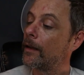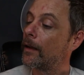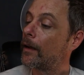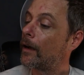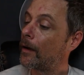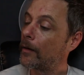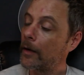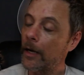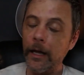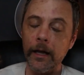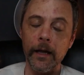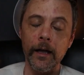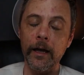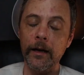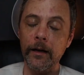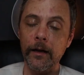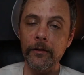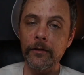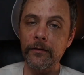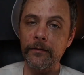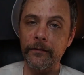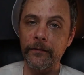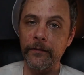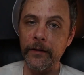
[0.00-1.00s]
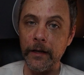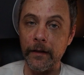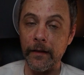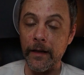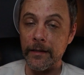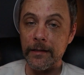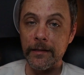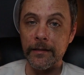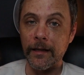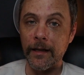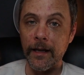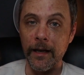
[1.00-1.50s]
And I don't feel
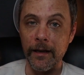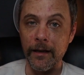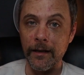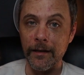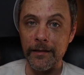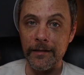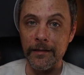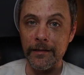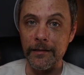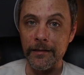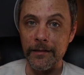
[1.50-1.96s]
that's the case.